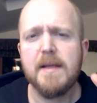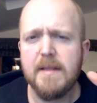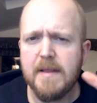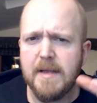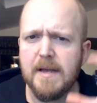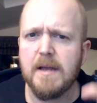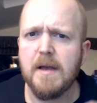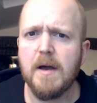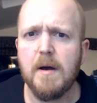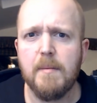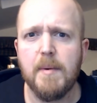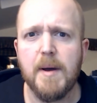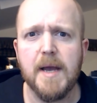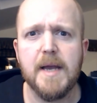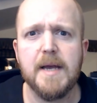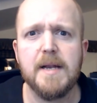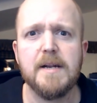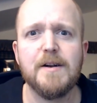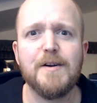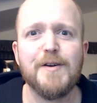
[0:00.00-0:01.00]
and then go back
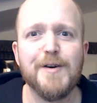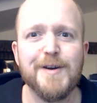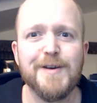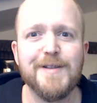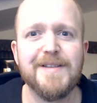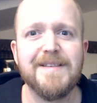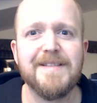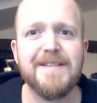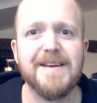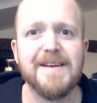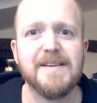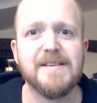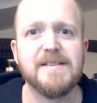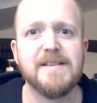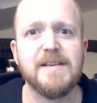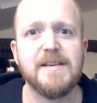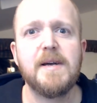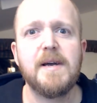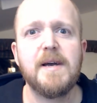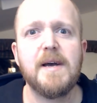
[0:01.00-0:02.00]
in and look at the things
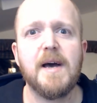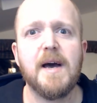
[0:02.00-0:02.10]
that you